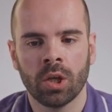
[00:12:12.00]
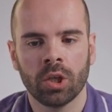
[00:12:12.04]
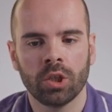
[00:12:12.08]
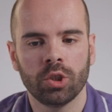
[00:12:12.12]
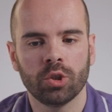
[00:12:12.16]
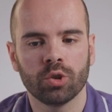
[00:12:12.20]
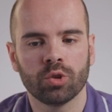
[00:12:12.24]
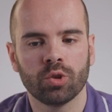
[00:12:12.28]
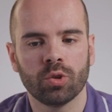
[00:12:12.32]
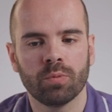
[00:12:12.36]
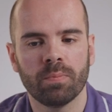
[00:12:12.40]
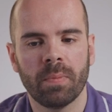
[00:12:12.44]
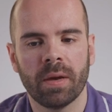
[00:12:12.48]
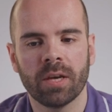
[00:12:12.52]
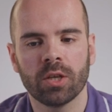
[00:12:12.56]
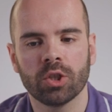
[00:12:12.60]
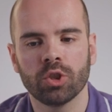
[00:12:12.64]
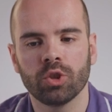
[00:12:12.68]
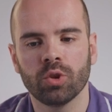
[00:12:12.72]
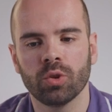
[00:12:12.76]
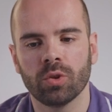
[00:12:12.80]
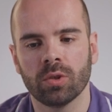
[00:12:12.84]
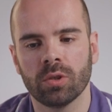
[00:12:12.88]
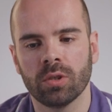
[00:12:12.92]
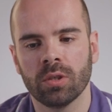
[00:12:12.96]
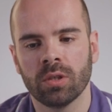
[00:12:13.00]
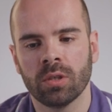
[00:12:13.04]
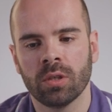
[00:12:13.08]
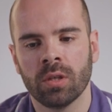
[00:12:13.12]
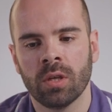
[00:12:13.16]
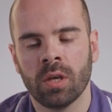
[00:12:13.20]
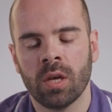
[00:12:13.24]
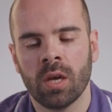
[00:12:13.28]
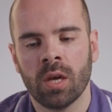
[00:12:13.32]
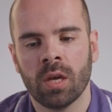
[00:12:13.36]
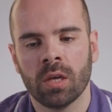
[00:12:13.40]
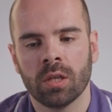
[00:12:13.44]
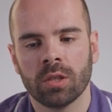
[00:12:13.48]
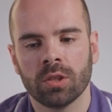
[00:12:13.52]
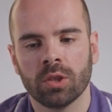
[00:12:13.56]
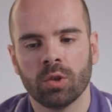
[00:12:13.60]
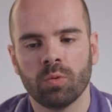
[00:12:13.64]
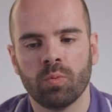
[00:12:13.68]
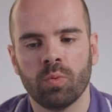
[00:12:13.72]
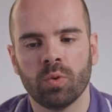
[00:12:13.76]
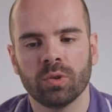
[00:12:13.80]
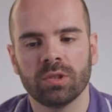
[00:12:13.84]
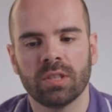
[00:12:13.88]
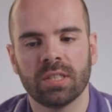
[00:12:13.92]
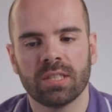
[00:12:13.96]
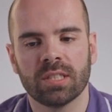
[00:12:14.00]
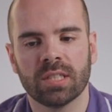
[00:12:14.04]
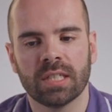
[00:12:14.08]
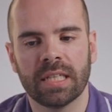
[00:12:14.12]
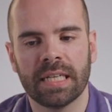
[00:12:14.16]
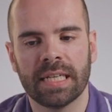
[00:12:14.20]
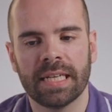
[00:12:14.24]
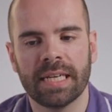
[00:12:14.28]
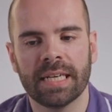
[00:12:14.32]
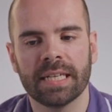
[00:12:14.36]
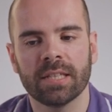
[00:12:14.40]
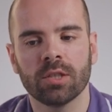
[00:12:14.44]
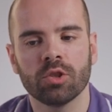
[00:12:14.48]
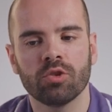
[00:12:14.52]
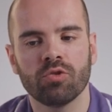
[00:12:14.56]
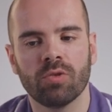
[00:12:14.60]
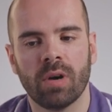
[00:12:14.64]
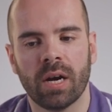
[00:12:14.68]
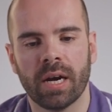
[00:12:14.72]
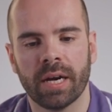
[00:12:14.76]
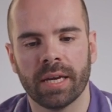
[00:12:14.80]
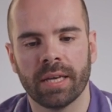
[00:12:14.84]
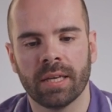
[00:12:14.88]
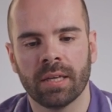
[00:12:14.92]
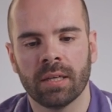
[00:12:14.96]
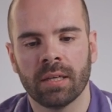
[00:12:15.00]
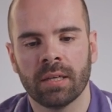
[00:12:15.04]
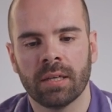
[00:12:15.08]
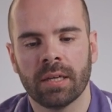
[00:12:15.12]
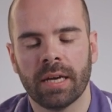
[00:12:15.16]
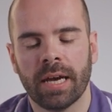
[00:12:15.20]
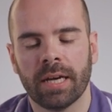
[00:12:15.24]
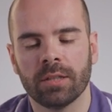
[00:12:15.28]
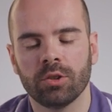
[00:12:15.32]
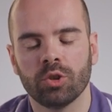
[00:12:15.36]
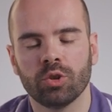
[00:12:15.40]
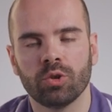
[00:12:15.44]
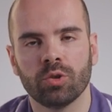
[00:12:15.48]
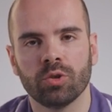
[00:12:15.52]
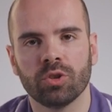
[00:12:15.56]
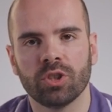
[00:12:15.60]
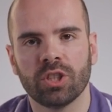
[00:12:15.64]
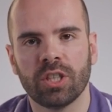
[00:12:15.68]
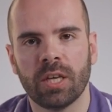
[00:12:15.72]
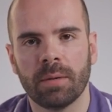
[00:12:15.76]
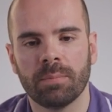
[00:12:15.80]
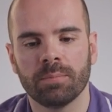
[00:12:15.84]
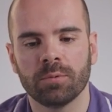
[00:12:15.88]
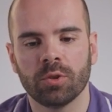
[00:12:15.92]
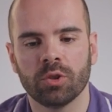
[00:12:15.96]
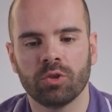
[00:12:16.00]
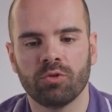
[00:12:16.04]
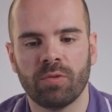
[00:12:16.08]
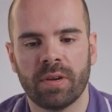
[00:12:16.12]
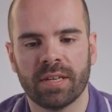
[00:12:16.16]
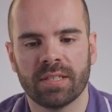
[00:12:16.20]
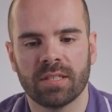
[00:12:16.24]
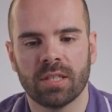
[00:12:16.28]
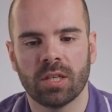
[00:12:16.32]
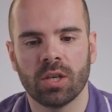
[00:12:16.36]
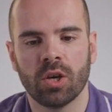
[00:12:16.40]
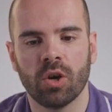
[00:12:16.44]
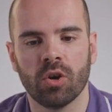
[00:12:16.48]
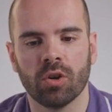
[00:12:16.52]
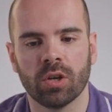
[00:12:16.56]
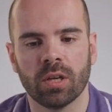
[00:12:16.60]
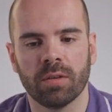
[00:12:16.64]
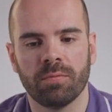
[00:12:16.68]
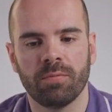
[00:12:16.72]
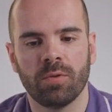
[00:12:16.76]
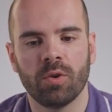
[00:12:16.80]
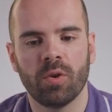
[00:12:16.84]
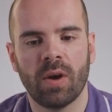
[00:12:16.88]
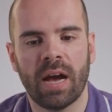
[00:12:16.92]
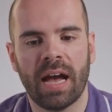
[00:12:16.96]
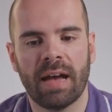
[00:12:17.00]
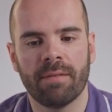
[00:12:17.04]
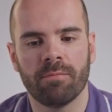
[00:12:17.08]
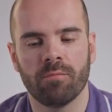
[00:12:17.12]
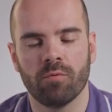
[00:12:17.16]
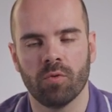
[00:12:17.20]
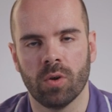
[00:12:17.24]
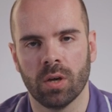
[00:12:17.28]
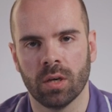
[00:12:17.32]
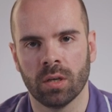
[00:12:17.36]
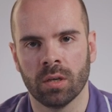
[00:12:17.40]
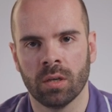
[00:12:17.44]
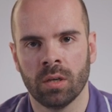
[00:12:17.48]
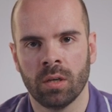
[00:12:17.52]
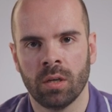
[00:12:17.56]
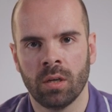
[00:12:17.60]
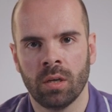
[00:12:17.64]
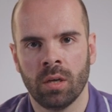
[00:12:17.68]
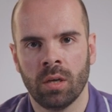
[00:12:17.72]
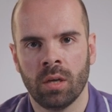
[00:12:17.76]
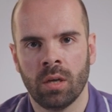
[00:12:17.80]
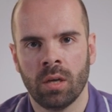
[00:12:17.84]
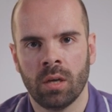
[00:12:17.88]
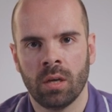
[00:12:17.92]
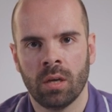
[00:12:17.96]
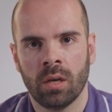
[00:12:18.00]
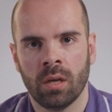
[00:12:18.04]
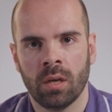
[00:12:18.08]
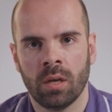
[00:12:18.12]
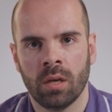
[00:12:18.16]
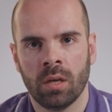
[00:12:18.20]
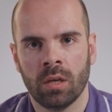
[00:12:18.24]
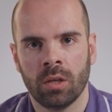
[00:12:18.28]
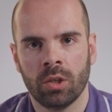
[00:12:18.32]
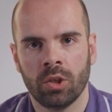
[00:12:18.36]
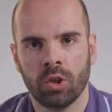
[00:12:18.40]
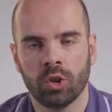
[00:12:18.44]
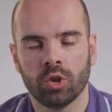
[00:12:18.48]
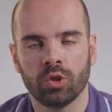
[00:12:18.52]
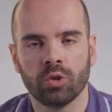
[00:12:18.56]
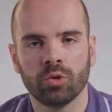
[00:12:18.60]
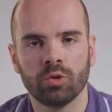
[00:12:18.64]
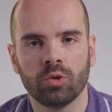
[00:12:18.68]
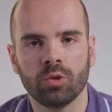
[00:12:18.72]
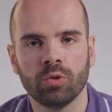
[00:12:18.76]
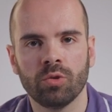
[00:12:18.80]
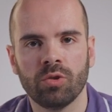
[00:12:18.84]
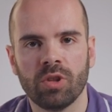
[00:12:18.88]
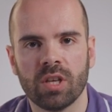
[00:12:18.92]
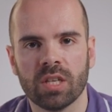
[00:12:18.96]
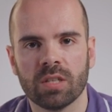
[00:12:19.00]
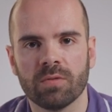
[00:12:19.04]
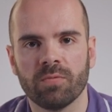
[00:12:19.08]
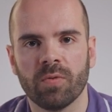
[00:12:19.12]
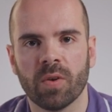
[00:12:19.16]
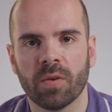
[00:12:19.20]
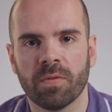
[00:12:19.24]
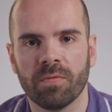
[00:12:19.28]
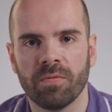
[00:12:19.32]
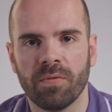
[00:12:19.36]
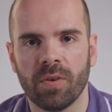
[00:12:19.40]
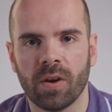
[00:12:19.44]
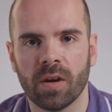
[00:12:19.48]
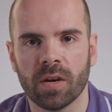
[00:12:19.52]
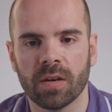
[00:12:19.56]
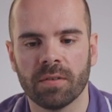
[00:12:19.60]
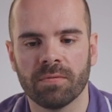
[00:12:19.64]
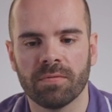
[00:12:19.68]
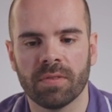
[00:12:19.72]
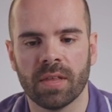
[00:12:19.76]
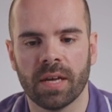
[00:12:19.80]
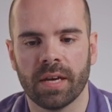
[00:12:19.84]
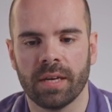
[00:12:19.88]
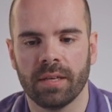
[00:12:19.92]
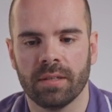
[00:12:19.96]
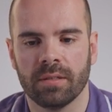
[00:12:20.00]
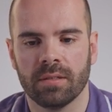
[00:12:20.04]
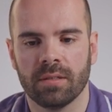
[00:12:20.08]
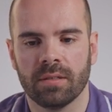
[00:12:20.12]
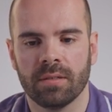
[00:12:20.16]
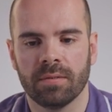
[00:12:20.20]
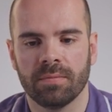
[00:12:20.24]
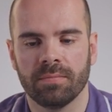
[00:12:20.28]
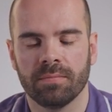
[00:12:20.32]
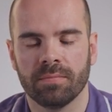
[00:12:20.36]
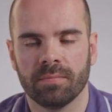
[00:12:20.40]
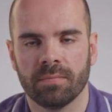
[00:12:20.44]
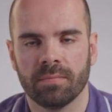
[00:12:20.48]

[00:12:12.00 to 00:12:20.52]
You should make sure the wound is clean and dry, and you should keep the dressing on if you have one. You should do this for 5 days.